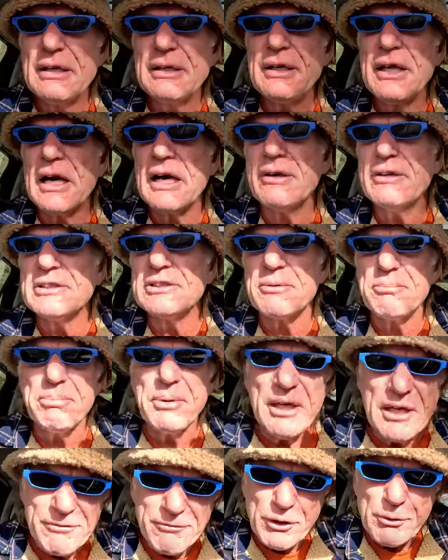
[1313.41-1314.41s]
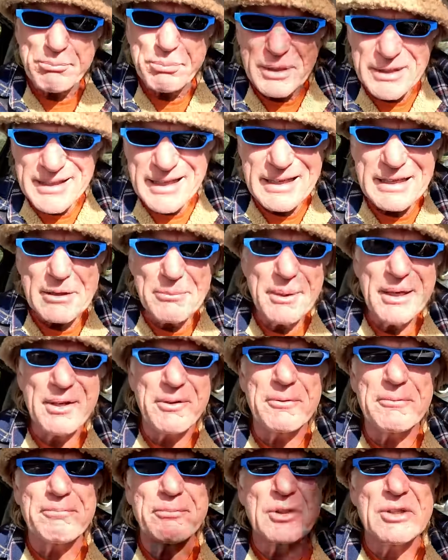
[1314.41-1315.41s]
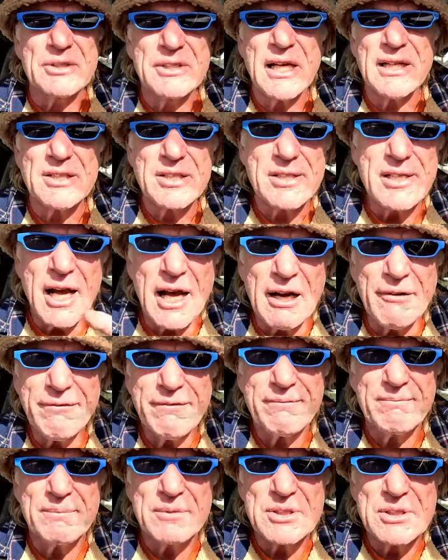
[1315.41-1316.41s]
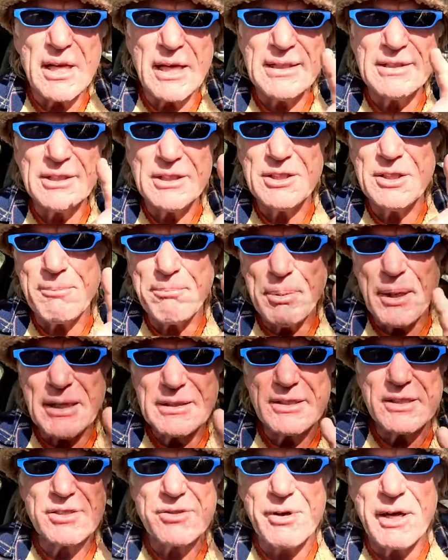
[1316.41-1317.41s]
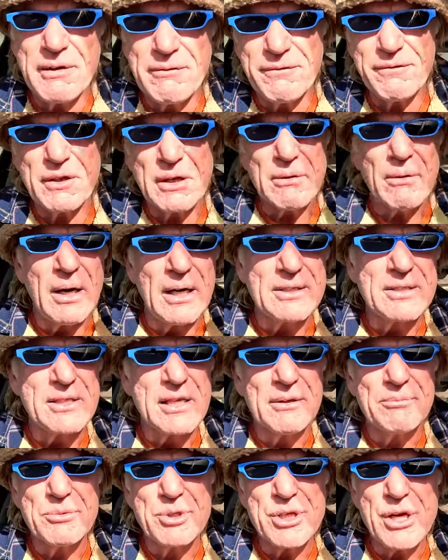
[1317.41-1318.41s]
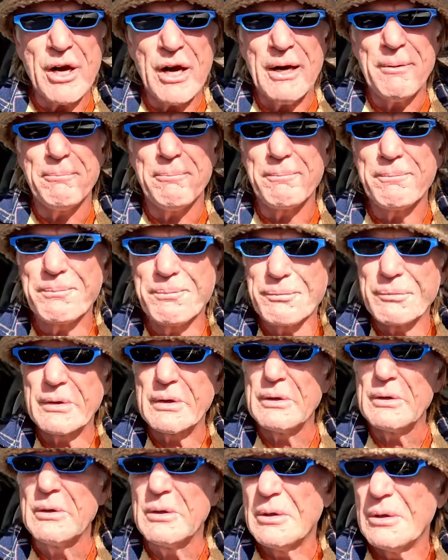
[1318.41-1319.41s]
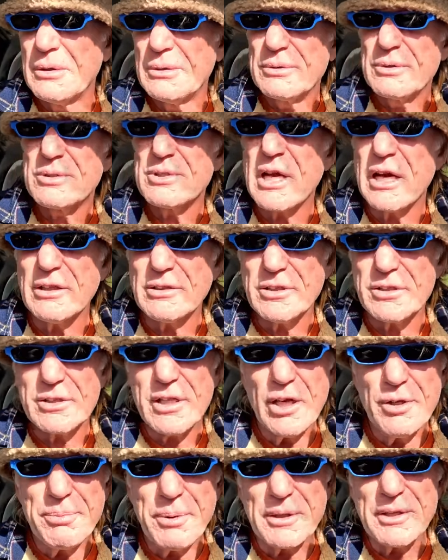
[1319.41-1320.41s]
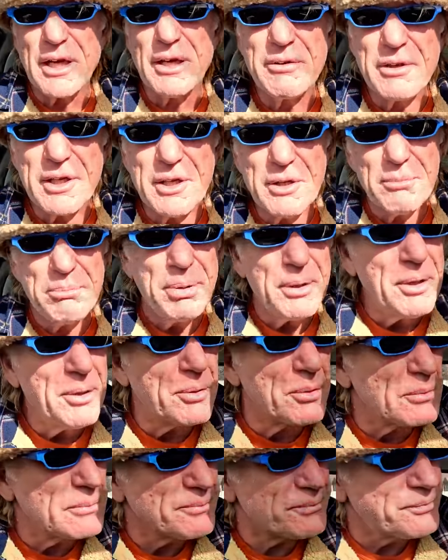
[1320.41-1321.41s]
now it's a bit of a predicament because that stuff stays in your bloodstream for quite some time. So I just hope I don't get a pull.